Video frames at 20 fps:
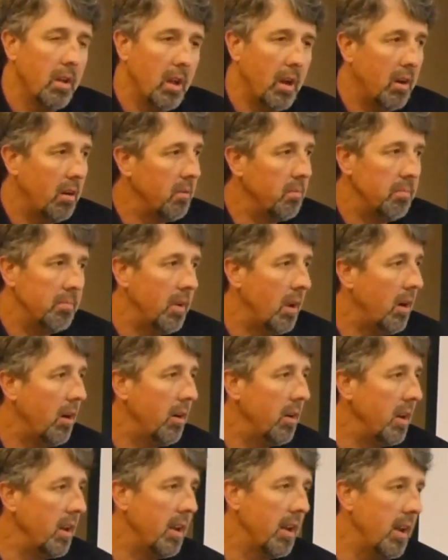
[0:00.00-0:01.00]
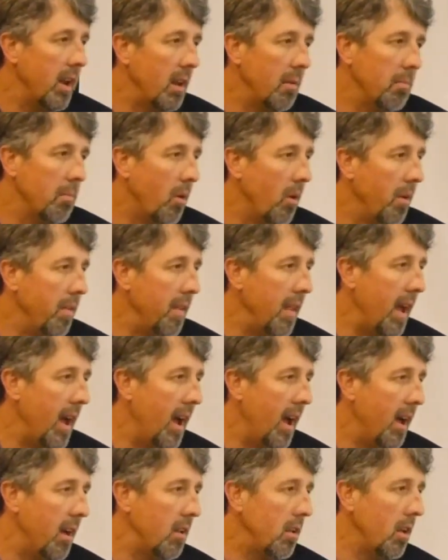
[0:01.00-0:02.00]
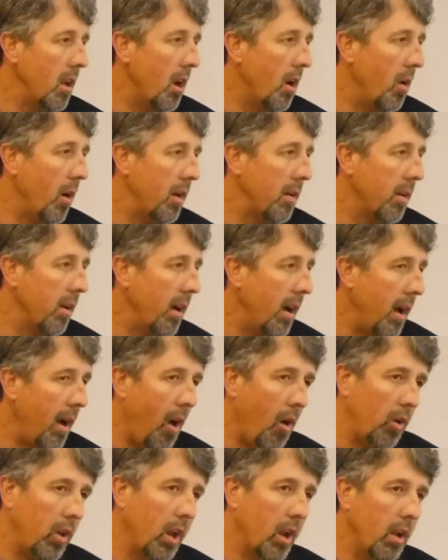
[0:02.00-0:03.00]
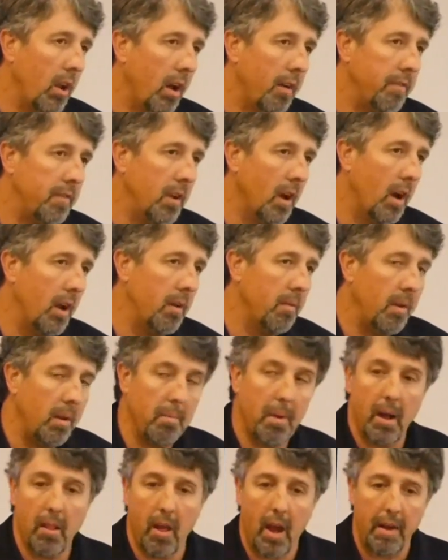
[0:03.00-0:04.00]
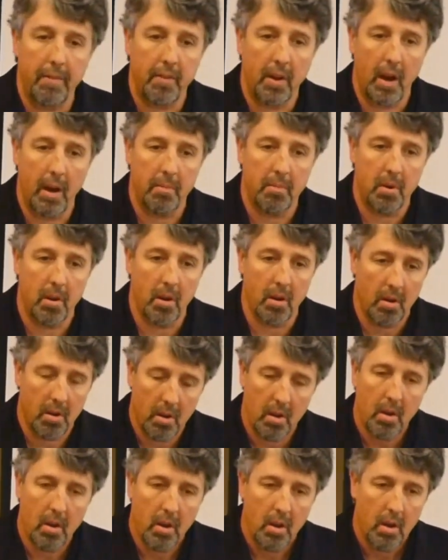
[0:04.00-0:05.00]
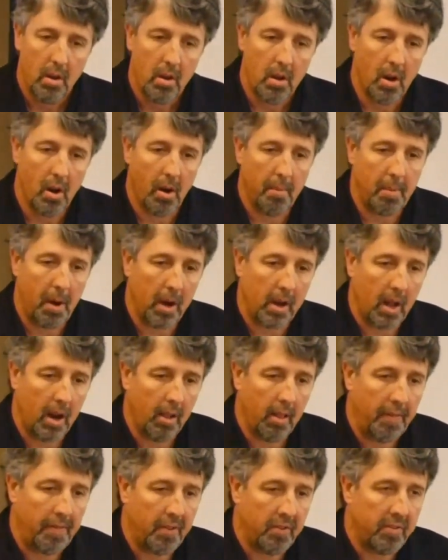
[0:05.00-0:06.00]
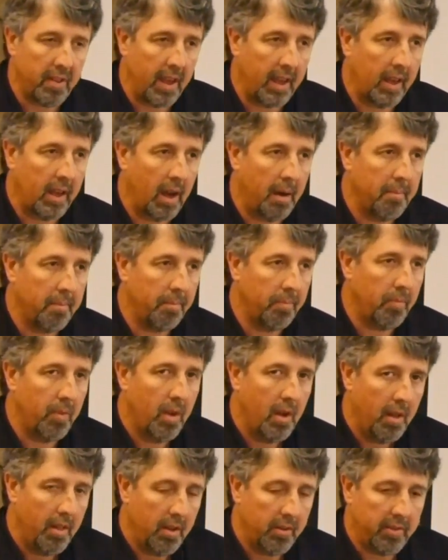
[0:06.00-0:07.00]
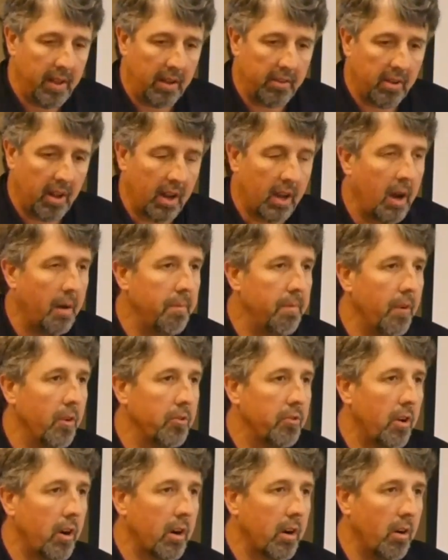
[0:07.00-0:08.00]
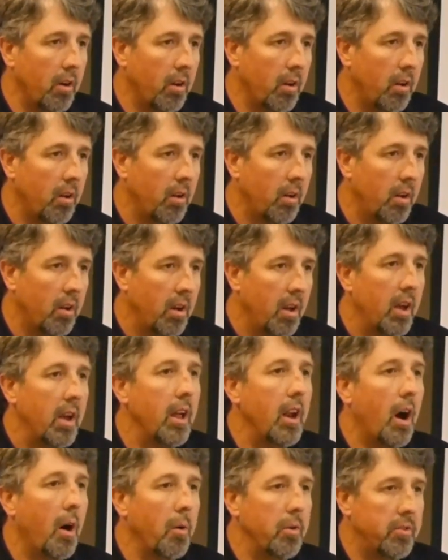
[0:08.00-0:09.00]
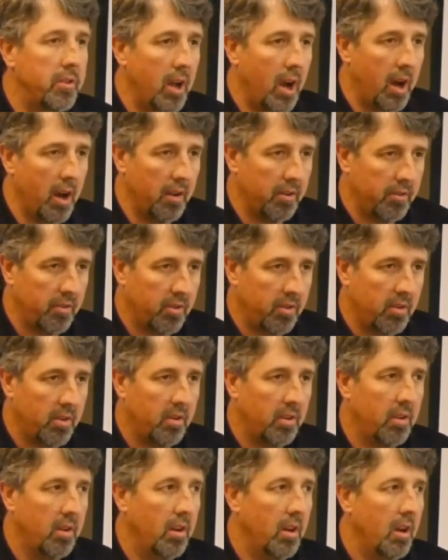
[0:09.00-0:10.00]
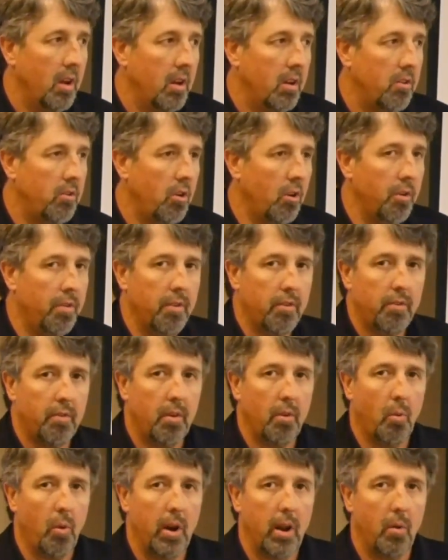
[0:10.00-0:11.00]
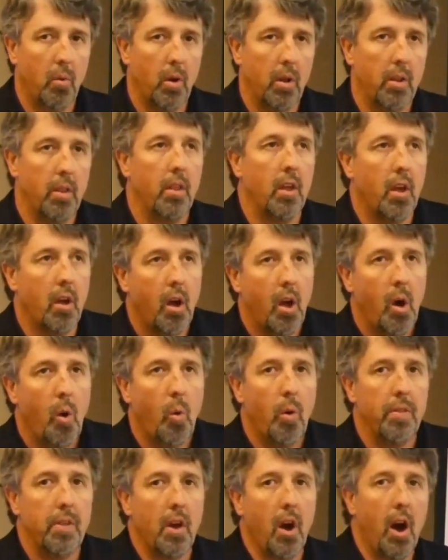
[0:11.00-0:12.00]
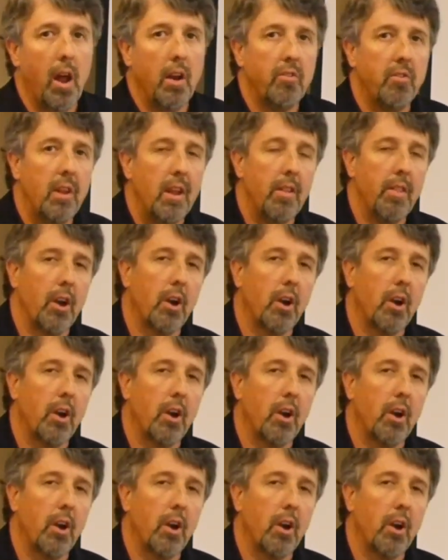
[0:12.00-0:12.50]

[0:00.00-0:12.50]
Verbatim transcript: I don't, I don't need it any more than that. You know, I, I'll get enough done in my lifetime to, you know, I'm not going to let this thing come this thing's going to come full circle. It always does. Truth is when, when, the, when the honesty